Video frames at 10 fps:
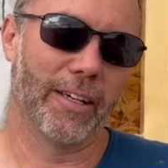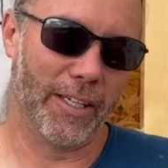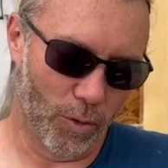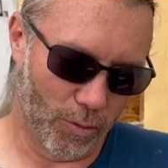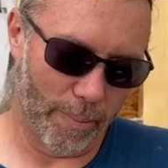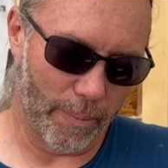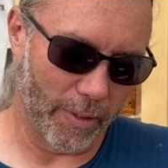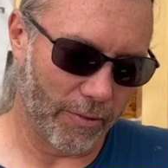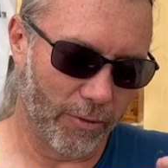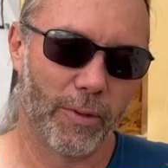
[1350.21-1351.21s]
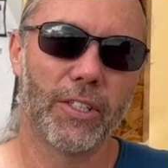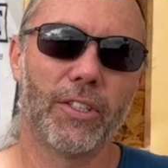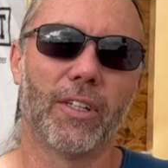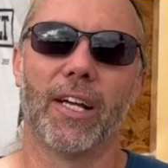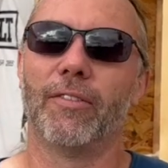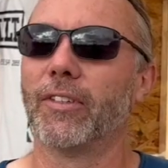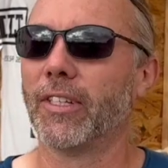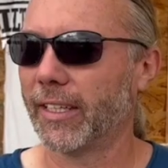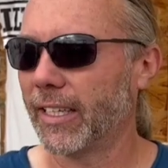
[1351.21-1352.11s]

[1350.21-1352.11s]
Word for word: And you'll remember that for the rest of your life. And you'll think,